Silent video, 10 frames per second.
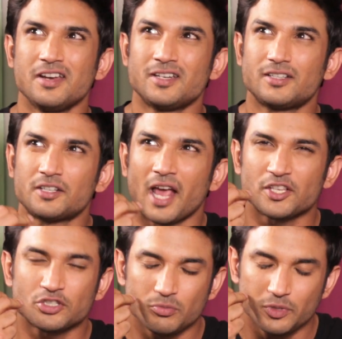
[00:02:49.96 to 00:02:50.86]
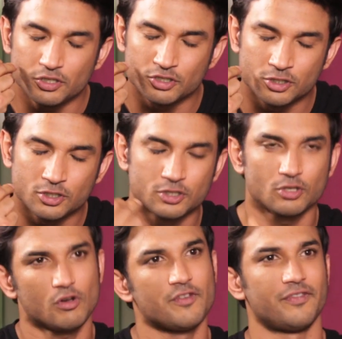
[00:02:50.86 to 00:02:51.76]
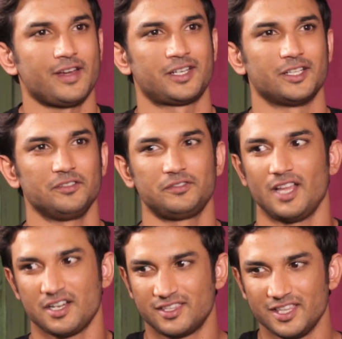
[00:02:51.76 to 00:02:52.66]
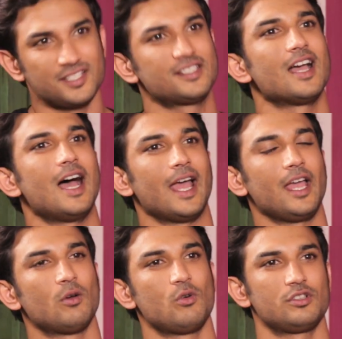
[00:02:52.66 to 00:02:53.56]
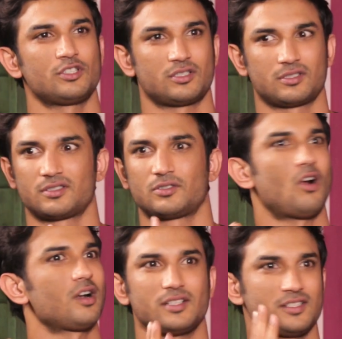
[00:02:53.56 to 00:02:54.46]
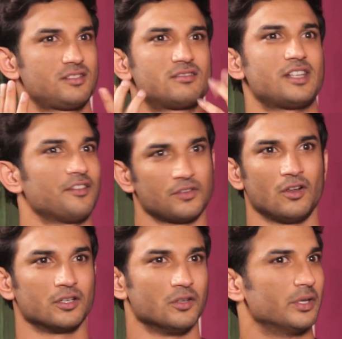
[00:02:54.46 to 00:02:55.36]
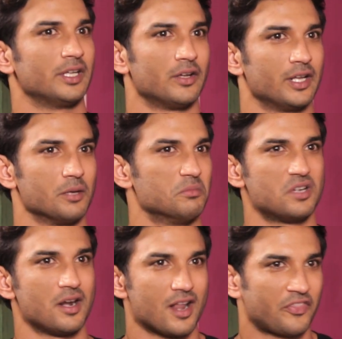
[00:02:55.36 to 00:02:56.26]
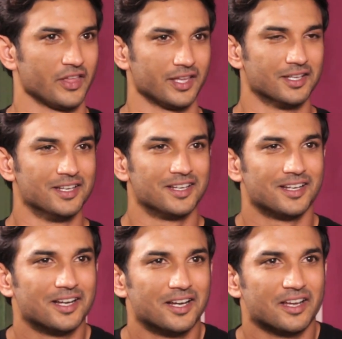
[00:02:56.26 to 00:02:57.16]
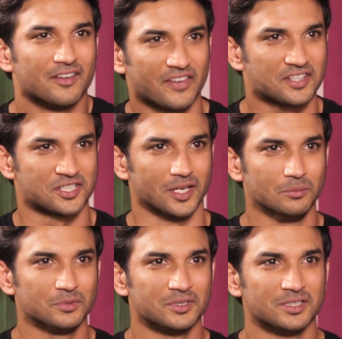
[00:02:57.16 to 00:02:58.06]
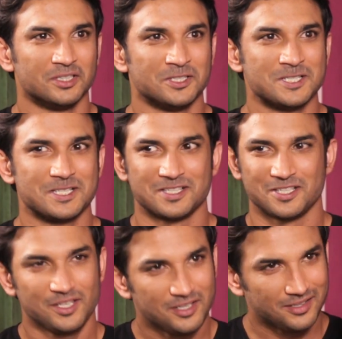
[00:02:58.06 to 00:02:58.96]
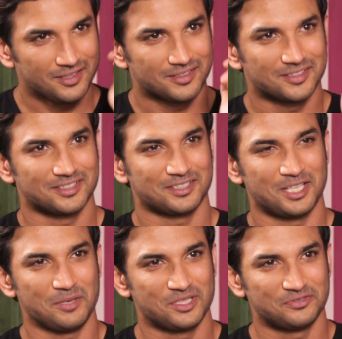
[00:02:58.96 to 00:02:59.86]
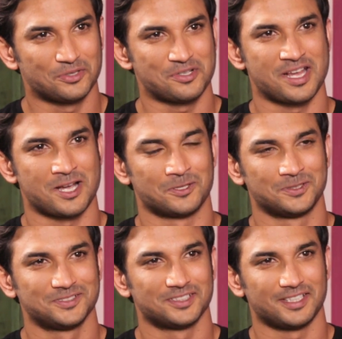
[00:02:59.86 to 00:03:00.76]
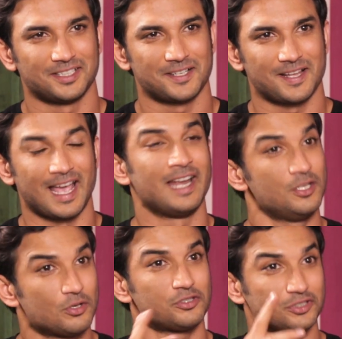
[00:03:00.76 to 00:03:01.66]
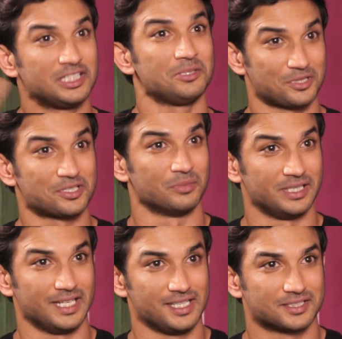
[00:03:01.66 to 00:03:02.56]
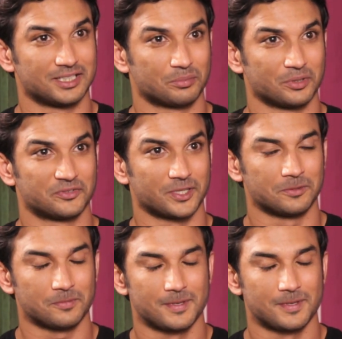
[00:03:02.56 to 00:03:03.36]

It has to be so effective that this guy who has got this Teflon coating on him, done nothing uh, affects him, he keeps the phone down and he's also thinking about somebody else at that point of time.